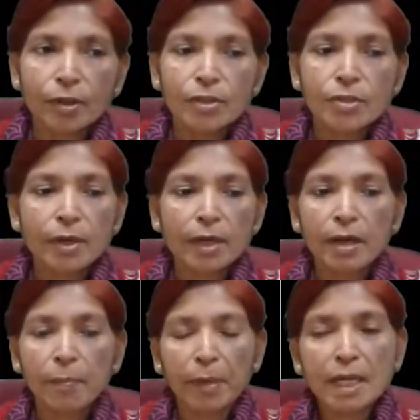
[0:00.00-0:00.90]
So it
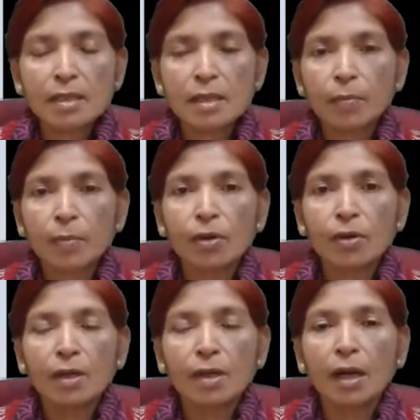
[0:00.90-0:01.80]
depends
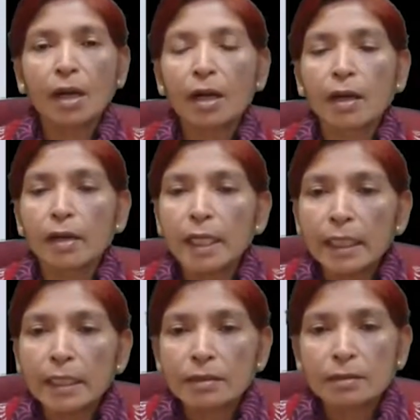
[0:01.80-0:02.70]
upon our
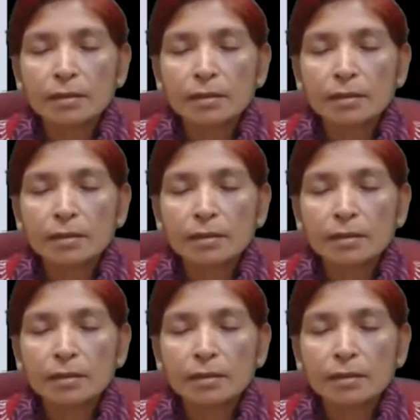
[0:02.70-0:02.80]
need,